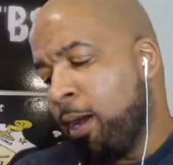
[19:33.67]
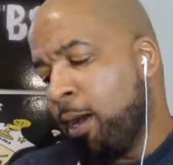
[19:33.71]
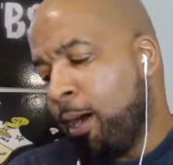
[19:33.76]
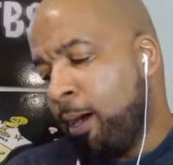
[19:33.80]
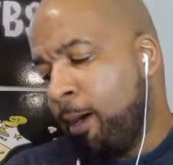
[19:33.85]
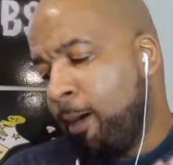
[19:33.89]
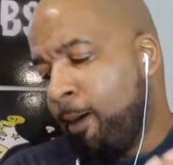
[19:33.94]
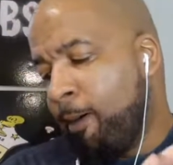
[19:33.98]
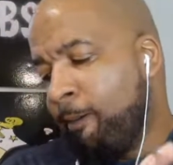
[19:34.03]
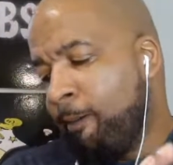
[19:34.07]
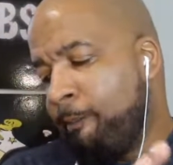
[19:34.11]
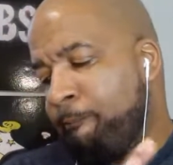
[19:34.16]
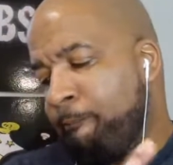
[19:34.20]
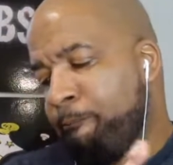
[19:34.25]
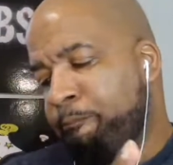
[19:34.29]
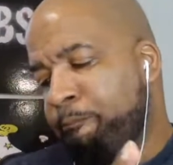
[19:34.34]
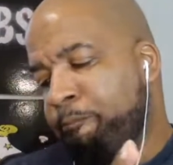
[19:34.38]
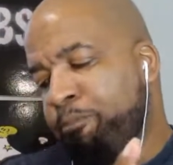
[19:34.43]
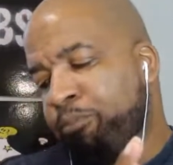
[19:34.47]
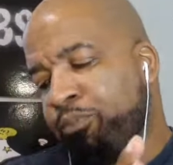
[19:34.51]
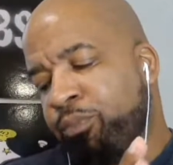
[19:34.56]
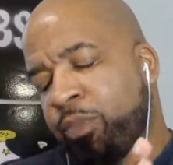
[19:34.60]

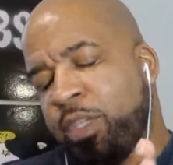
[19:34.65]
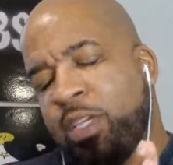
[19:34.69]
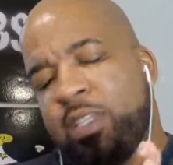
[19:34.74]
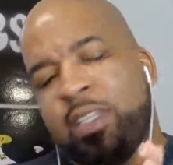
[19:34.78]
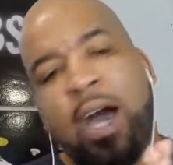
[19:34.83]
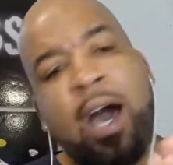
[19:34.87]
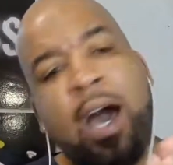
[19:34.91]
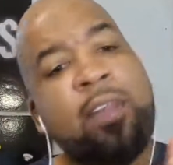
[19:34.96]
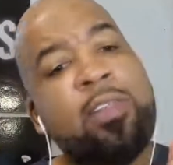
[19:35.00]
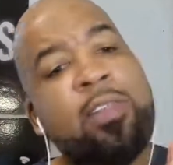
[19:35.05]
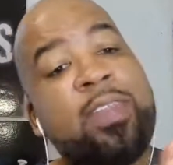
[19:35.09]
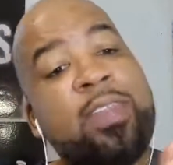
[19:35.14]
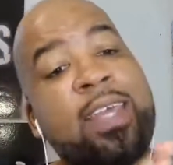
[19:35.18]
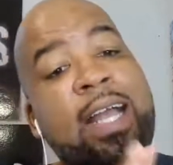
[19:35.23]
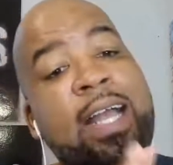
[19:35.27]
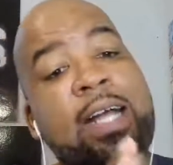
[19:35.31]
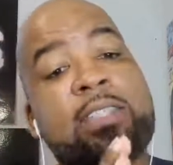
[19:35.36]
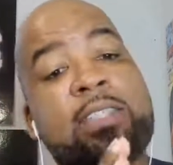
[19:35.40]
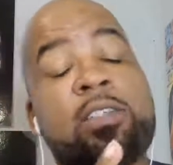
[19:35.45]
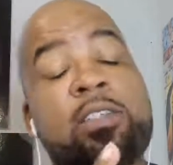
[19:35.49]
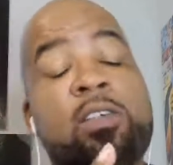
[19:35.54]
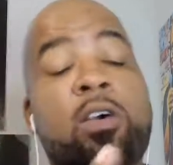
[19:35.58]
The other
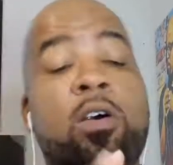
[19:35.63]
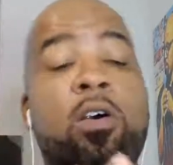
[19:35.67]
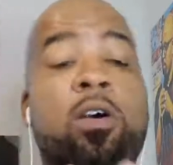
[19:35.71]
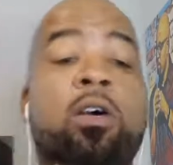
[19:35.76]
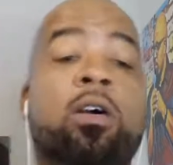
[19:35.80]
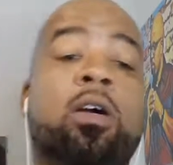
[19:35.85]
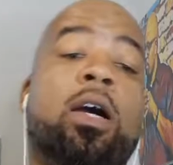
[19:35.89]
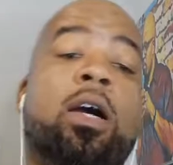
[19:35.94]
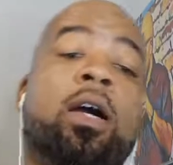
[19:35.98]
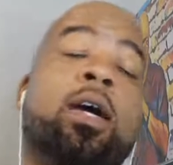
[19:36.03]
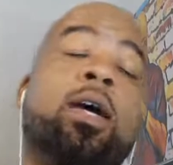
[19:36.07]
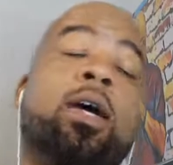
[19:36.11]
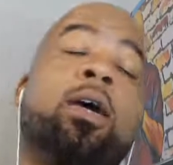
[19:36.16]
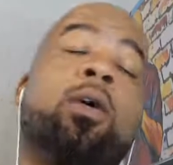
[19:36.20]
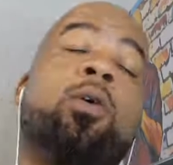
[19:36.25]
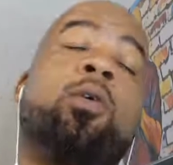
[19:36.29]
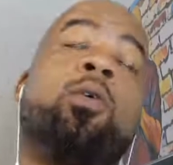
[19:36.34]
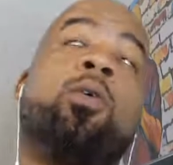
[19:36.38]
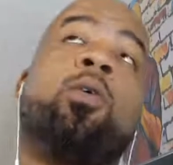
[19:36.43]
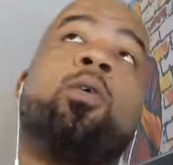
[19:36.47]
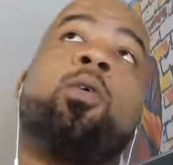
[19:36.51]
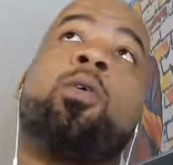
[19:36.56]
thing I saw
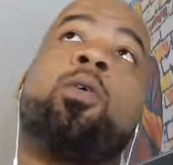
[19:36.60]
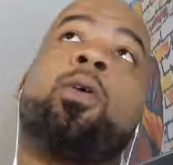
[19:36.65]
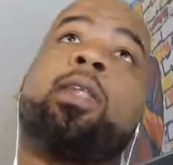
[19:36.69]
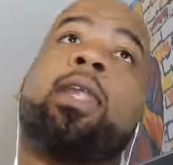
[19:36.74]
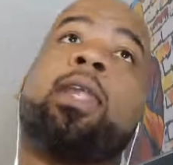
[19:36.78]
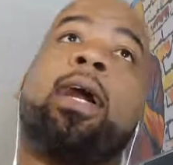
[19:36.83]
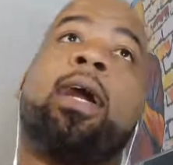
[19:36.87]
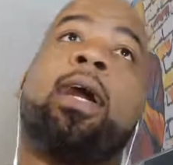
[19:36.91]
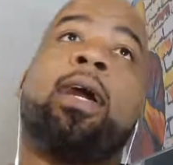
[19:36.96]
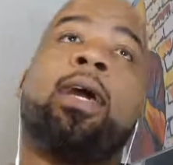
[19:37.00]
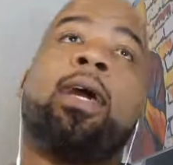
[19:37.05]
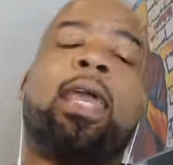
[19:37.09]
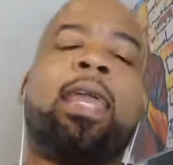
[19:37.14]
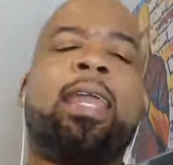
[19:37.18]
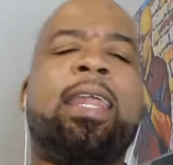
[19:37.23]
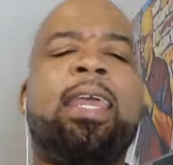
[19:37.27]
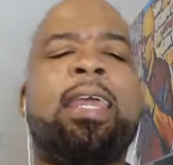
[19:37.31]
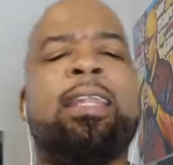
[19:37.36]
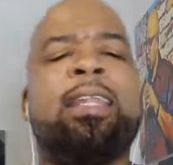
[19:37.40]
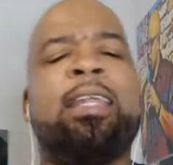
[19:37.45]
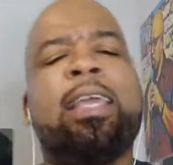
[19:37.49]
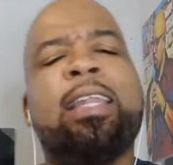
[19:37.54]
online,
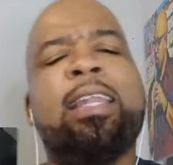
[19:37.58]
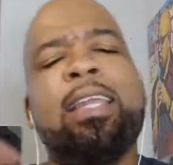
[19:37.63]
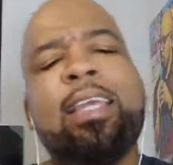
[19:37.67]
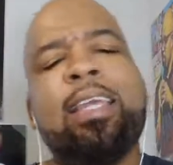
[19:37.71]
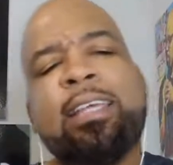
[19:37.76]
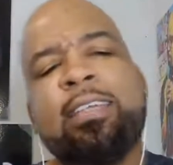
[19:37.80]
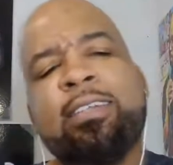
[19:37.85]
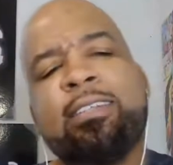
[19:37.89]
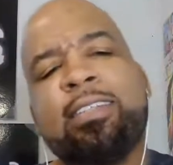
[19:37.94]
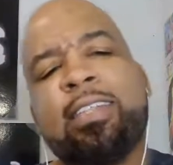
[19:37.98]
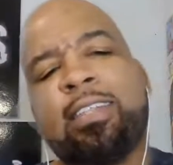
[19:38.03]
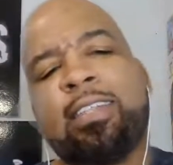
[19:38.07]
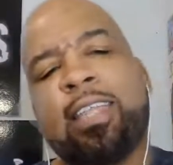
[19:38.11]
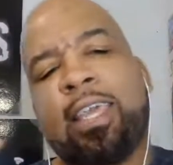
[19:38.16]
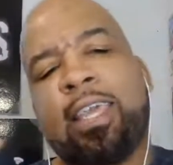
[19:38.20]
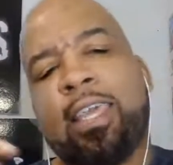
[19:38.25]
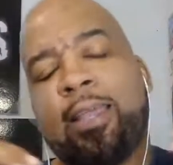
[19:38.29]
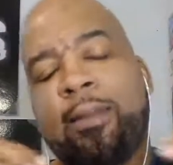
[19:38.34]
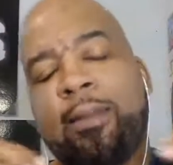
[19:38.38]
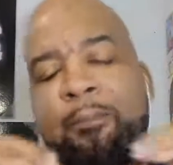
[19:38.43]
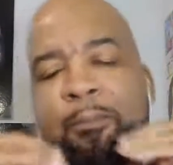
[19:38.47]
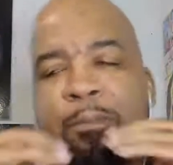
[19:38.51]
and here's the
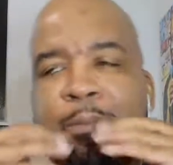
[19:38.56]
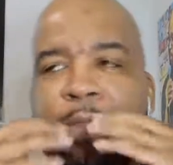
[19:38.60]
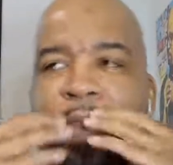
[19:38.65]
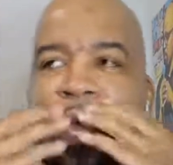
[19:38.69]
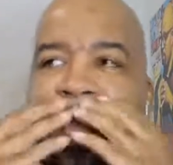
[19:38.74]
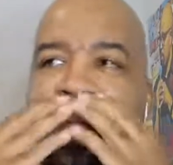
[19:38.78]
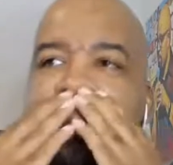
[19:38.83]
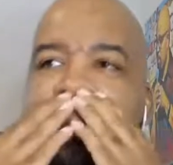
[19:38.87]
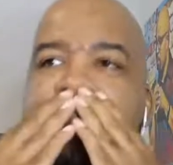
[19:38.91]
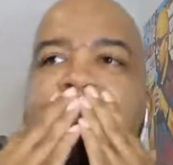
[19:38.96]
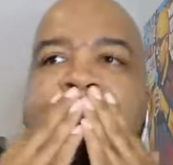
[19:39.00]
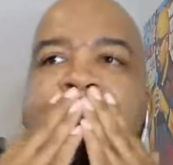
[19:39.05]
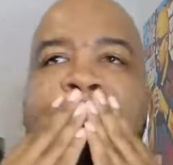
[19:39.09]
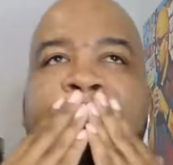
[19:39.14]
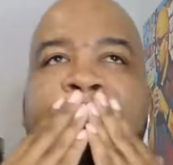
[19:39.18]
thing, like,